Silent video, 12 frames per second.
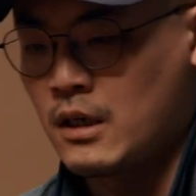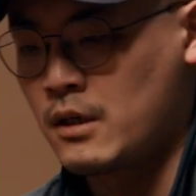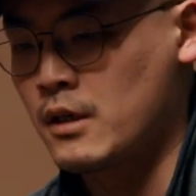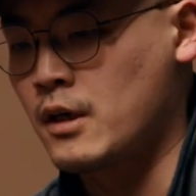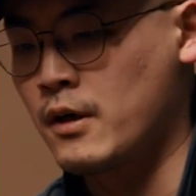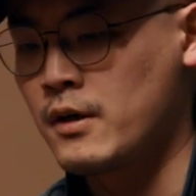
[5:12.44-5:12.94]

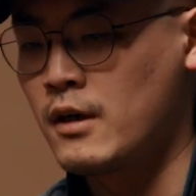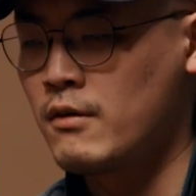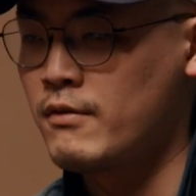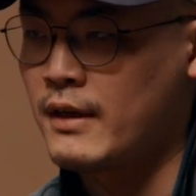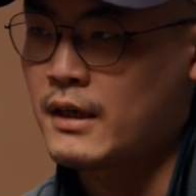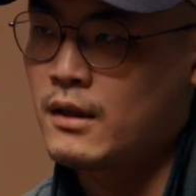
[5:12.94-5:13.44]
undercurrent
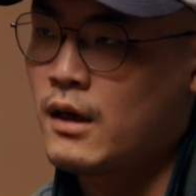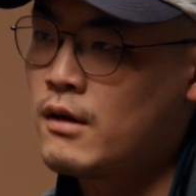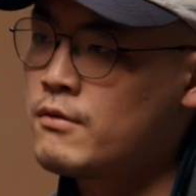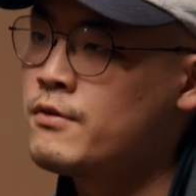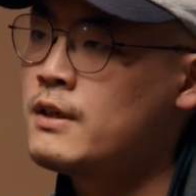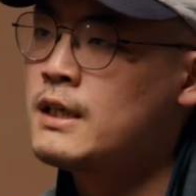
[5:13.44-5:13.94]
of like
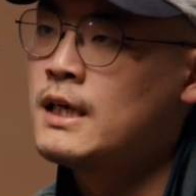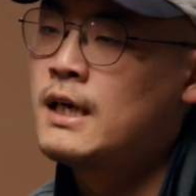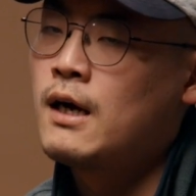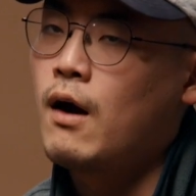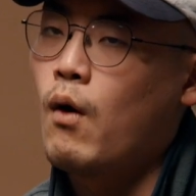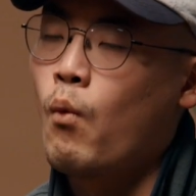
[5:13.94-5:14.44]
love.
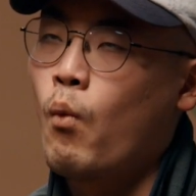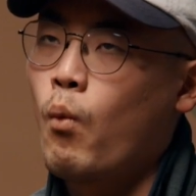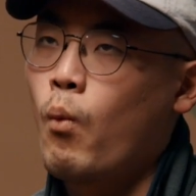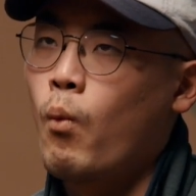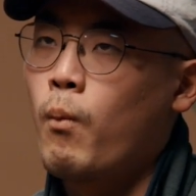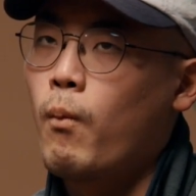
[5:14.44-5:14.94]

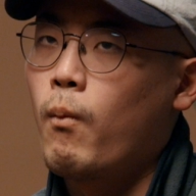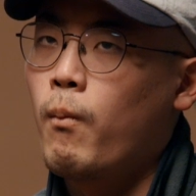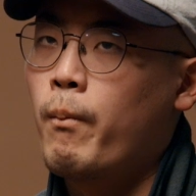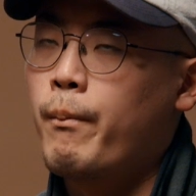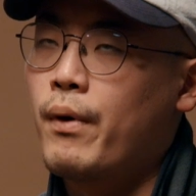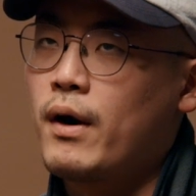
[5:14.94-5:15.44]

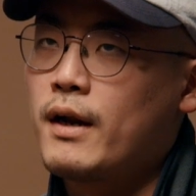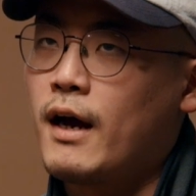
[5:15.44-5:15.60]
But